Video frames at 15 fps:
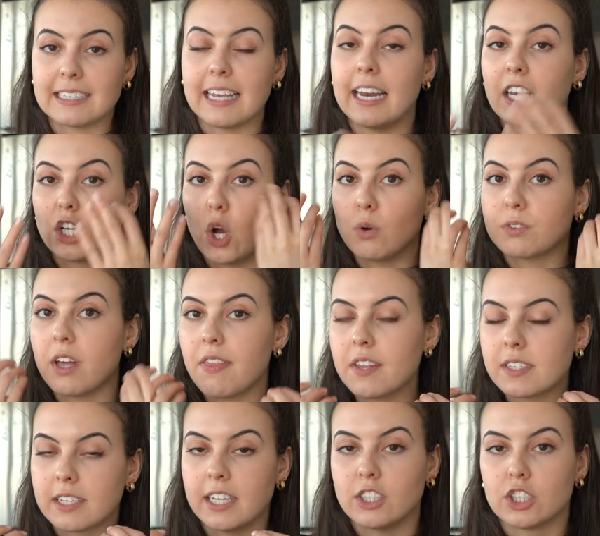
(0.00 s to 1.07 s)
It goes on the
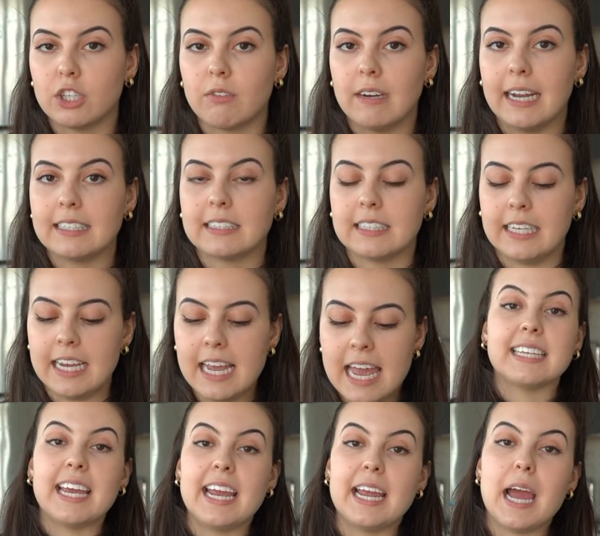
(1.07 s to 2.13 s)
skin so nicely.
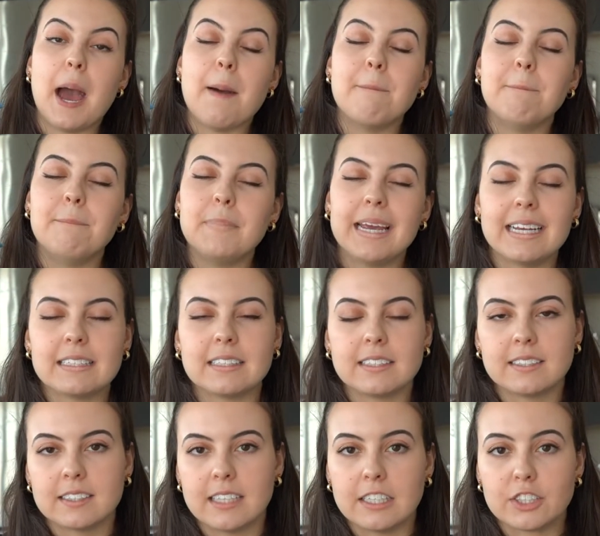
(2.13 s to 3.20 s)
It's an
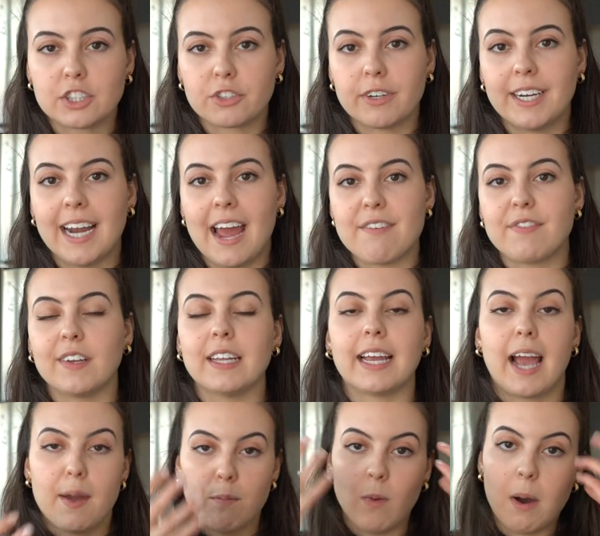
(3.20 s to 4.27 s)
amazing sunscreen. I feel
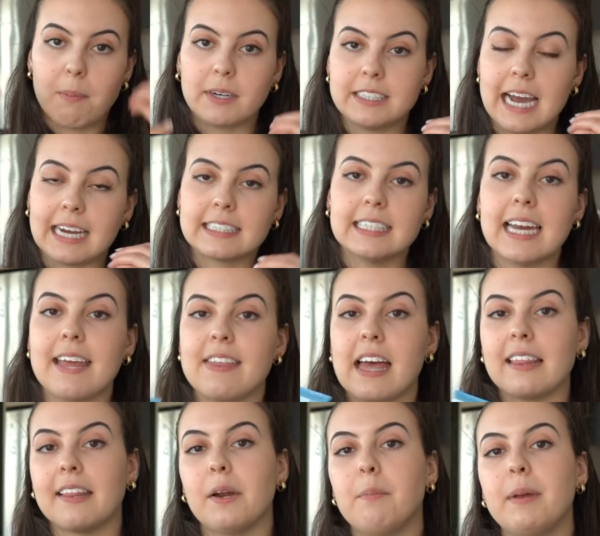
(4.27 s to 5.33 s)
like I'm well protected, and
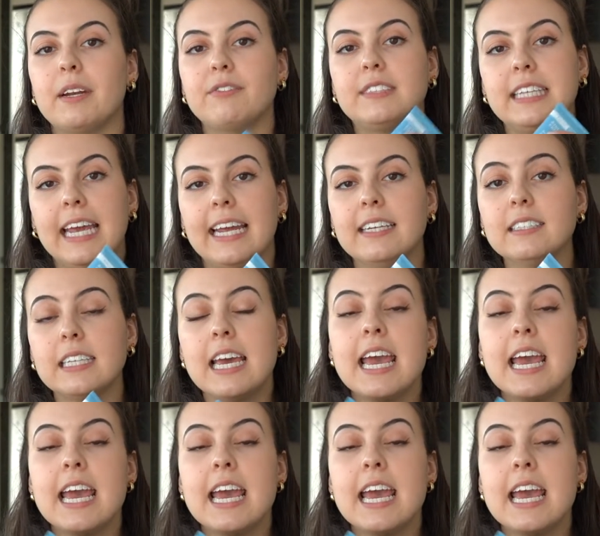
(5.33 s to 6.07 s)
that little bit of tint